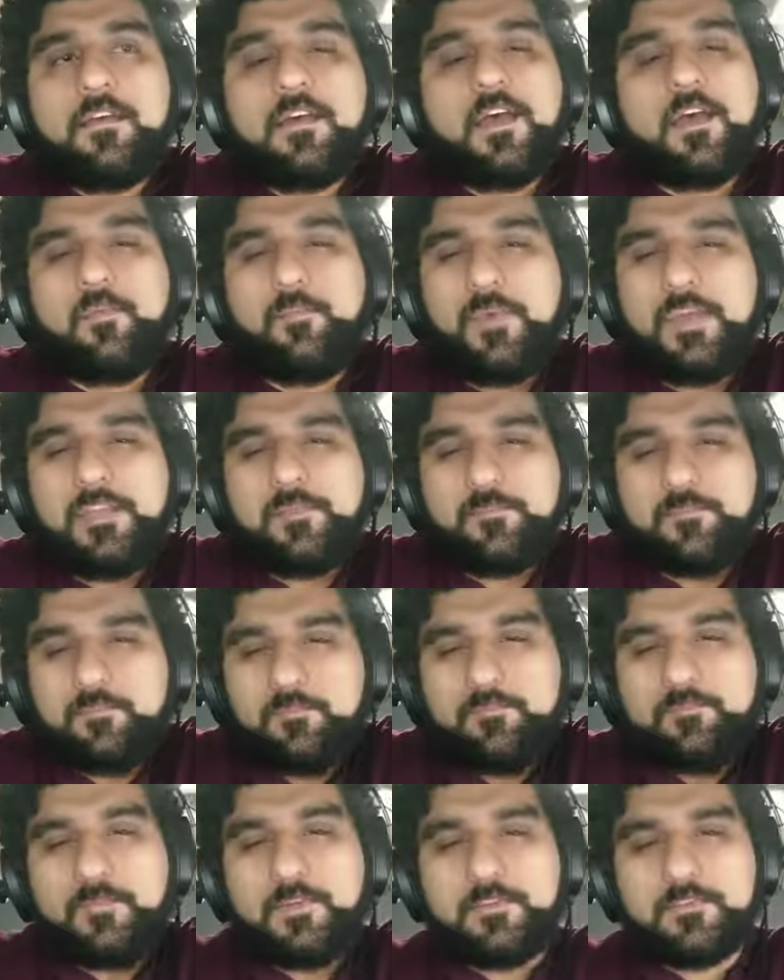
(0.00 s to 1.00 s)
homemade,
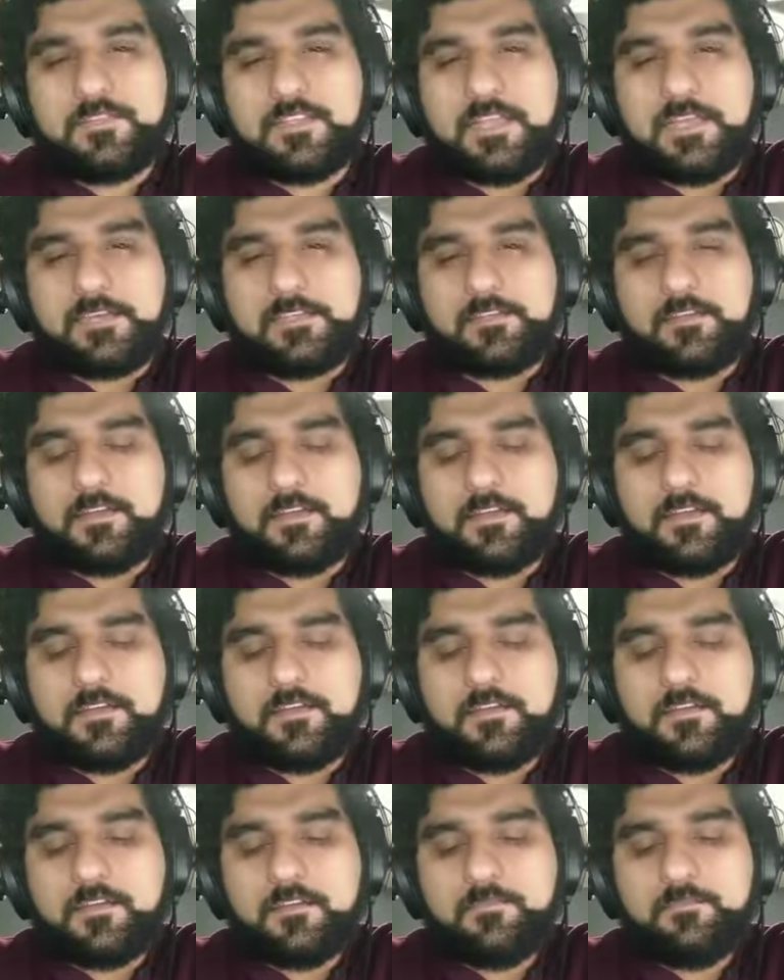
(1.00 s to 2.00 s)
most
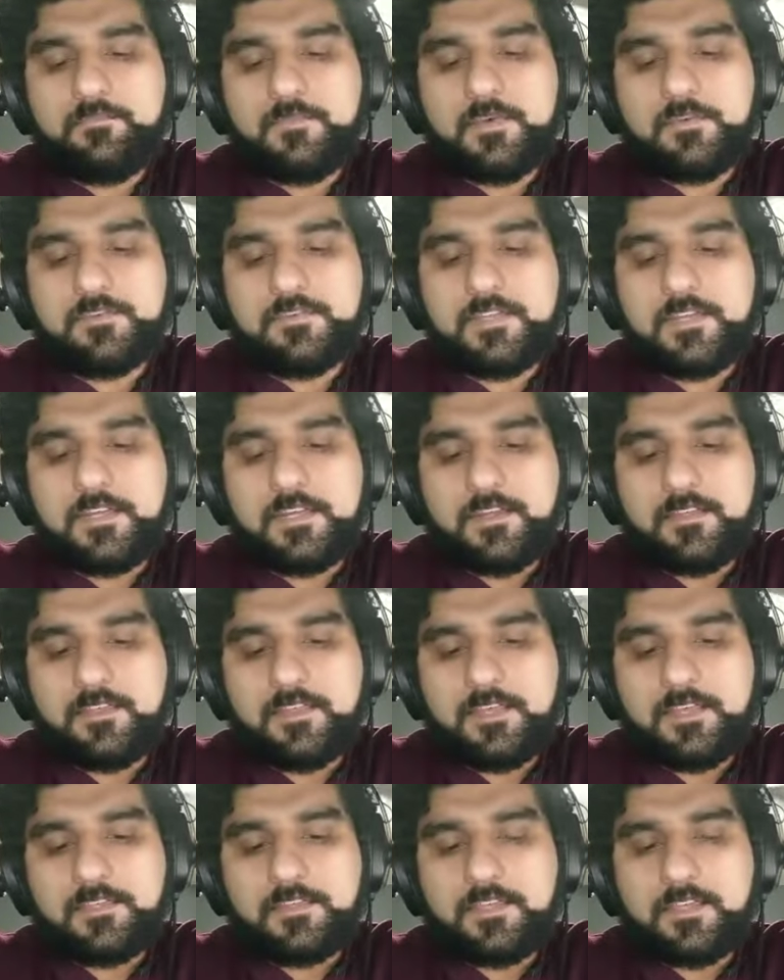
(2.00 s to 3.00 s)
than
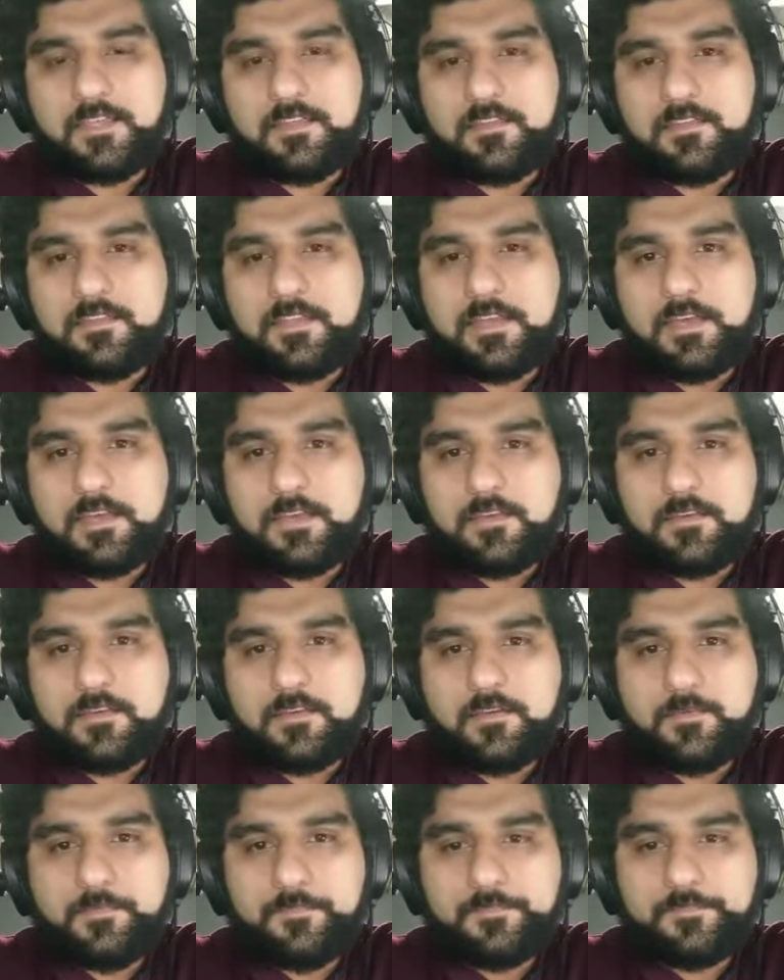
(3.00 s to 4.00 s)
anything, they
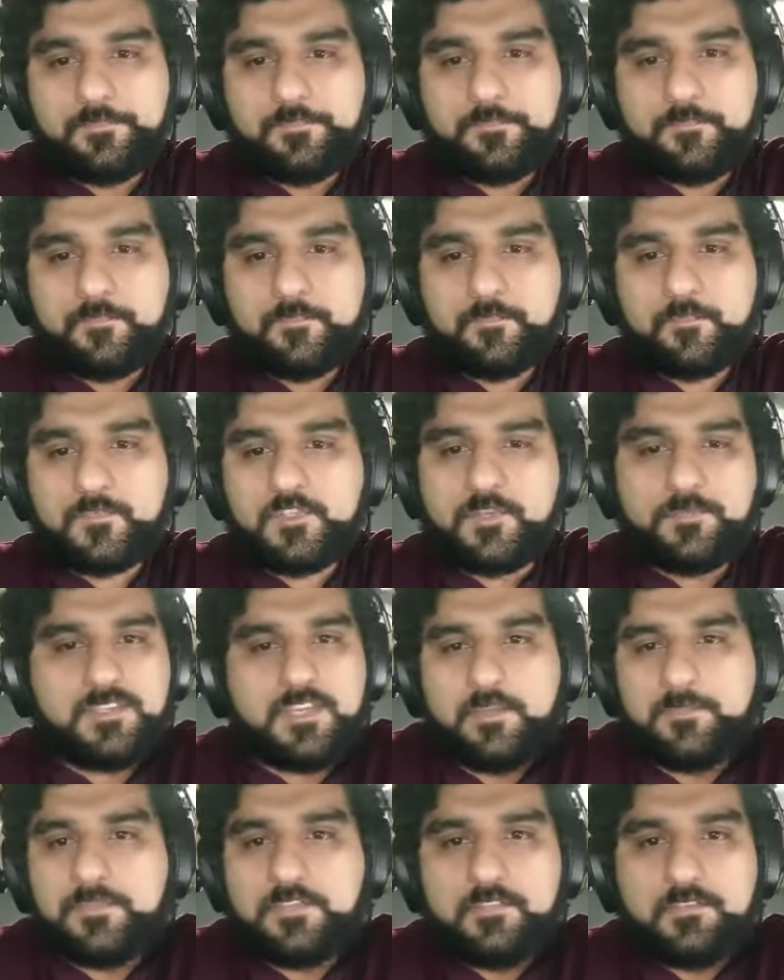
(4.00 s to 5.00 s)

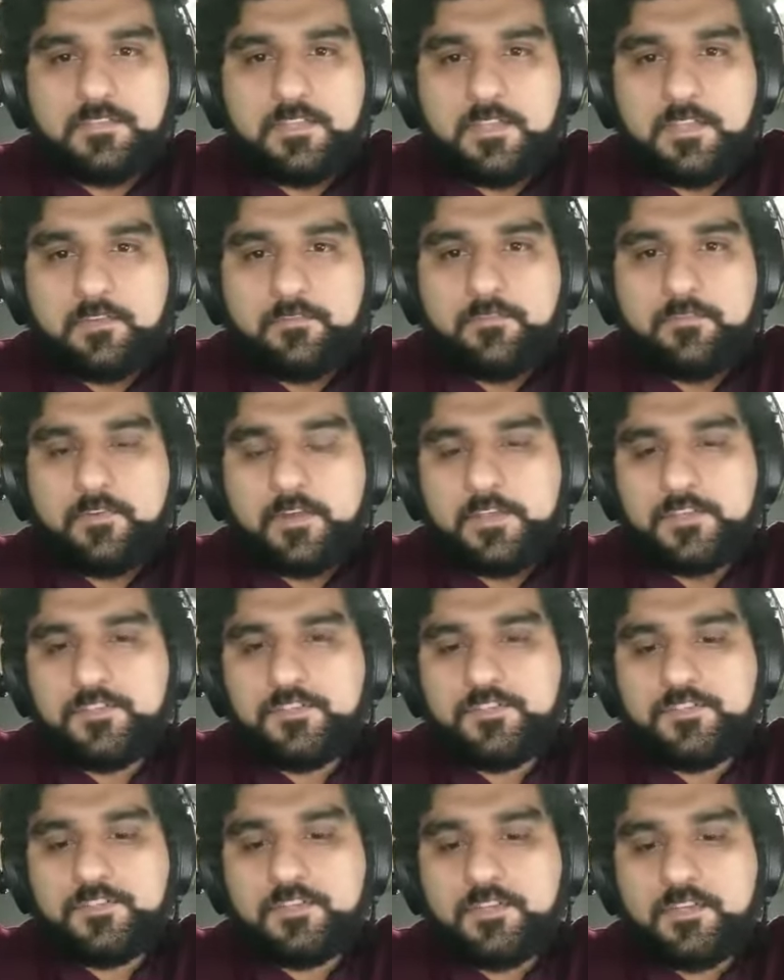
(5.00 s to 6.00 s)
sometimes use like
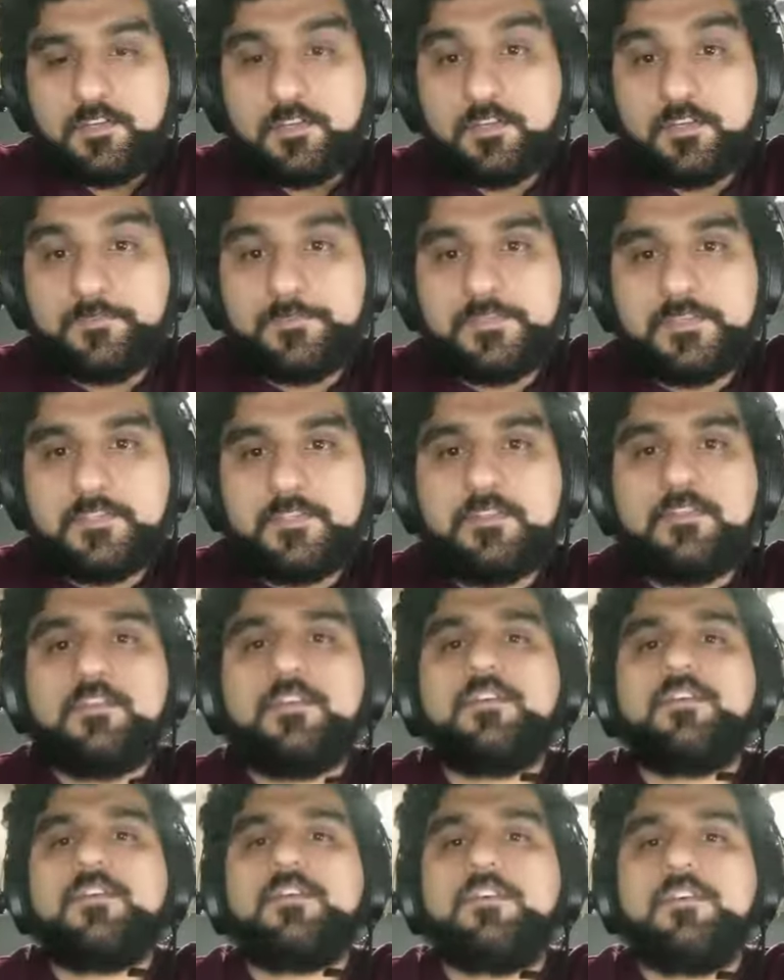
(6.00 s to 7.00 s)
fresh herbs,
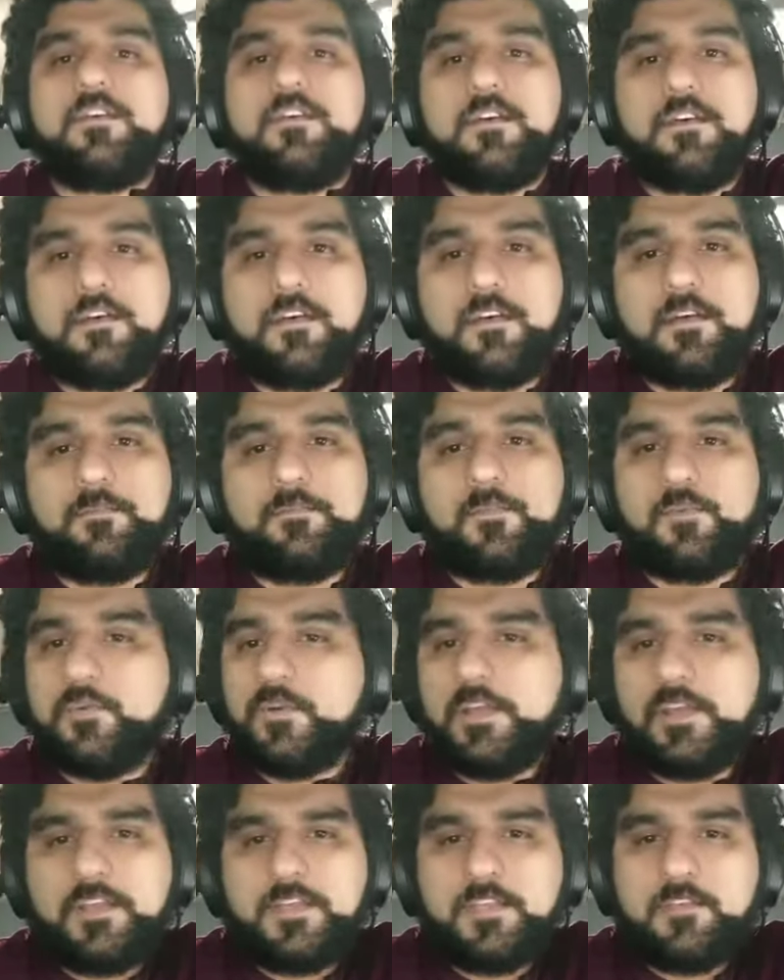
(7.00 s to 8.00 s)

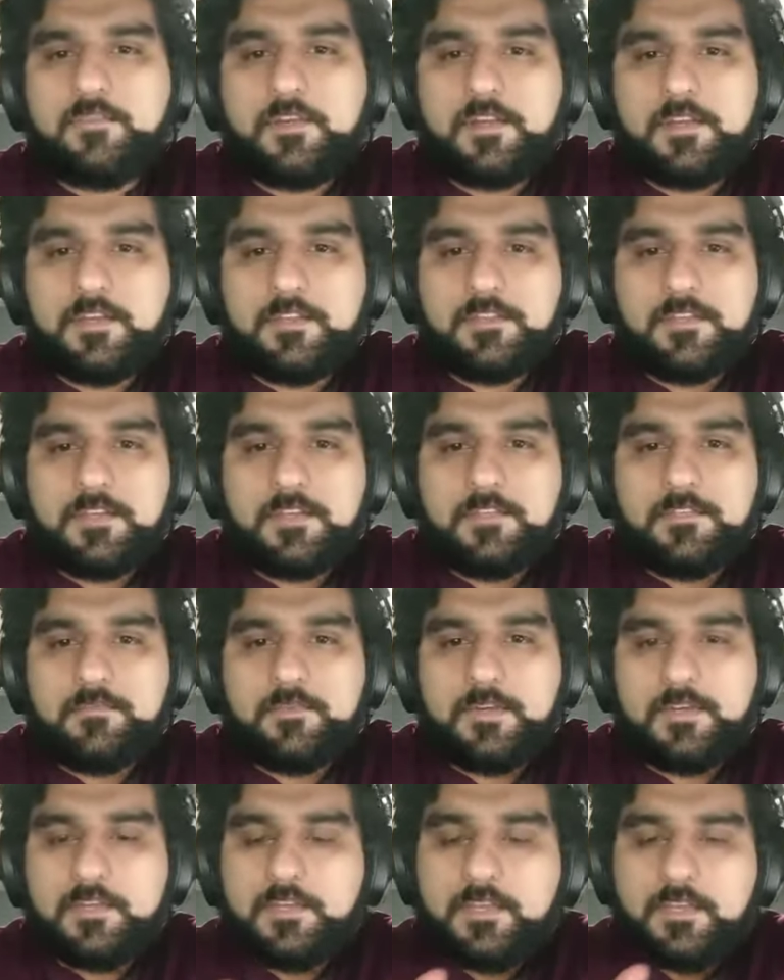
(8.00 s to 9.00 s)
or any ingredient that is
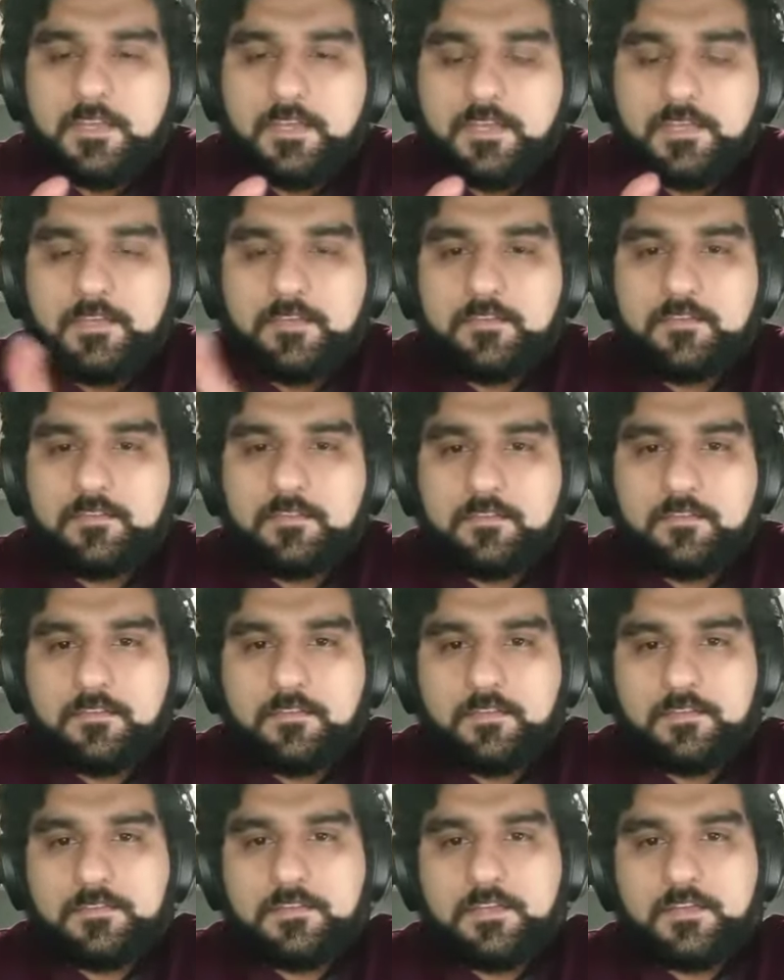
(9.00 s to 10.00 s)
really like
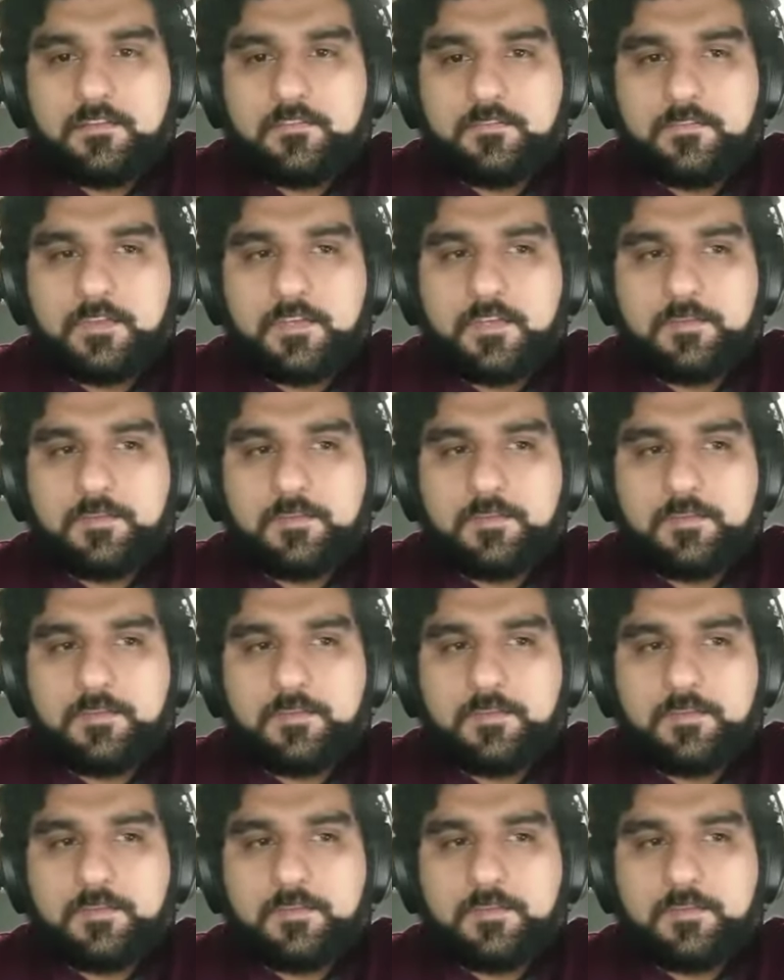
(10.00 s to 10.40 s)
it's out of